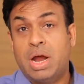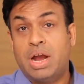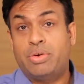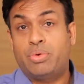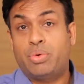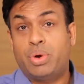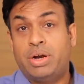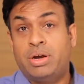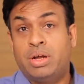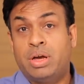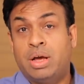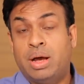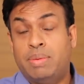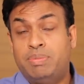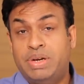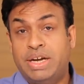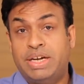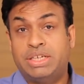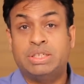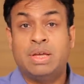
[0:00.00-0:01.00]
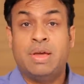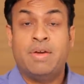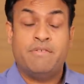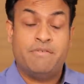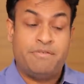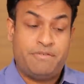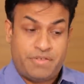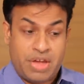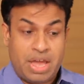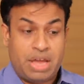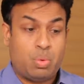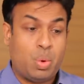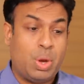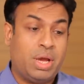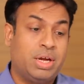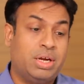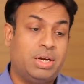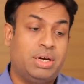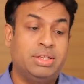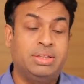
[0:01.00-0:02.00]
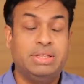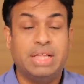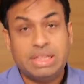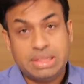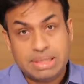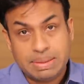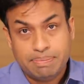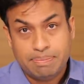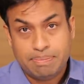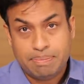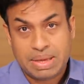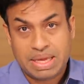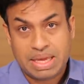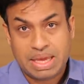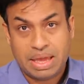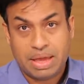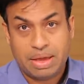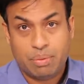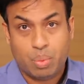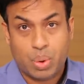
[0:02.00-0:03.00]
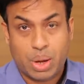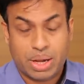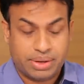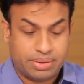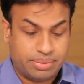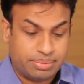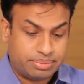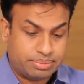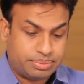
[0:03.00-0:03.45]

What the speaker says: Android updates way quicker than the Mi A1.